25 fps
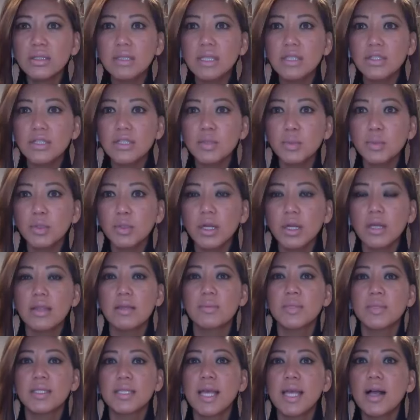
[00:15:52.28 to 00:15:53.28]
just put on
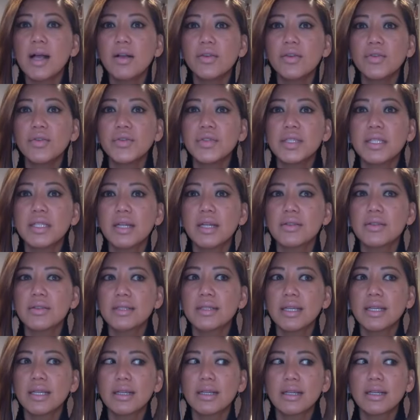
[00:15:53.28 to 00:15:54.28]
themselves. And I was
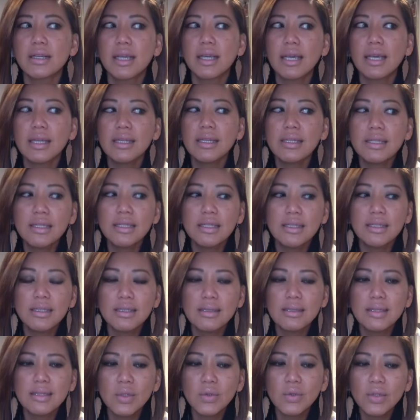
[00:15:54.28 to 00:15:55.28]
like, Caden,
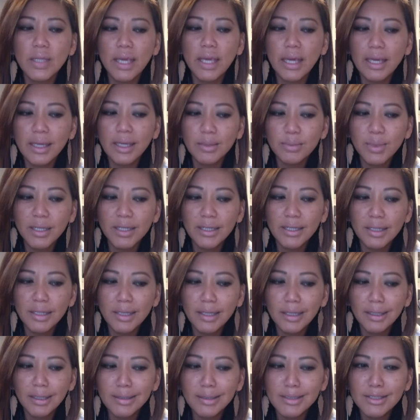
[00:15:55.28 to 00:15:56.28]
it's okay,
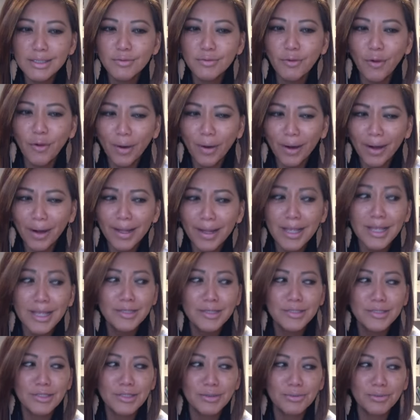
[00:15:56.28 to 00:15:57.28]
buddy. It's
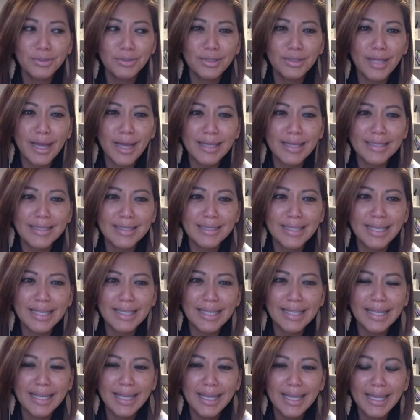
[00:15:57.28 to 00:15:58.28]
do you realize,
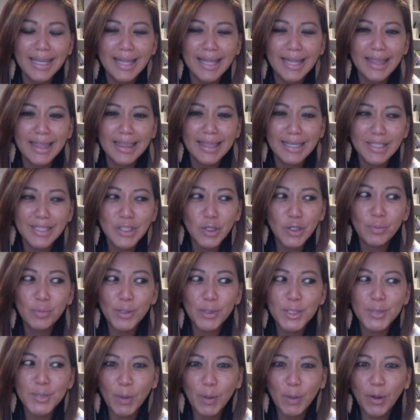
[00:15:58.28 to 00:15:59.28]
like, that's
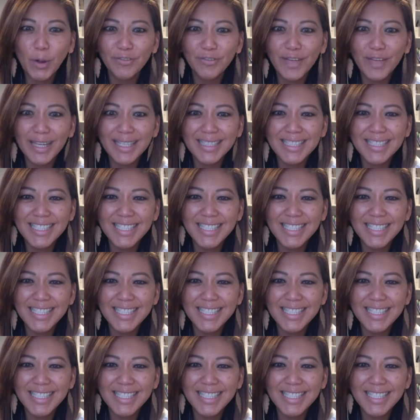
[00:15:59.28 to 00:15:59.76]
almost perfect?